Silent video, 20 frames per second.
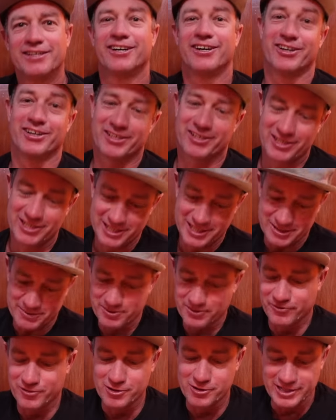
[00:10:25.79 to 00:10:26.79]
Alright guys, just
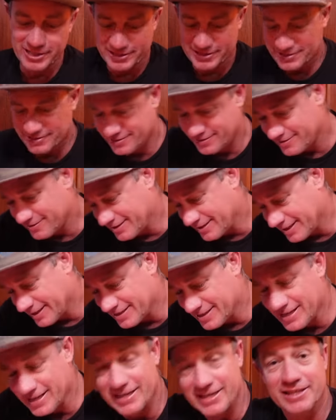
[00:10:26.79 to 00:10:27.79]
before I get
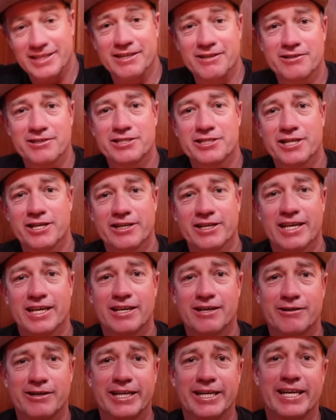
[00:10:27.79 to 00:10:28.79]
down in there and show you
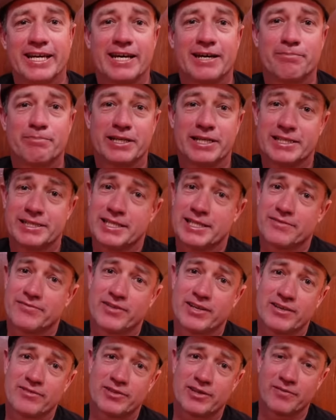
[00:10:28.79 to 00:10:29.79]
how a uh, P S S
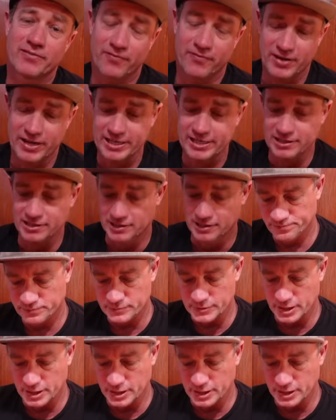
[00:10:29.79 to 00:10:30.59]
valve can fail,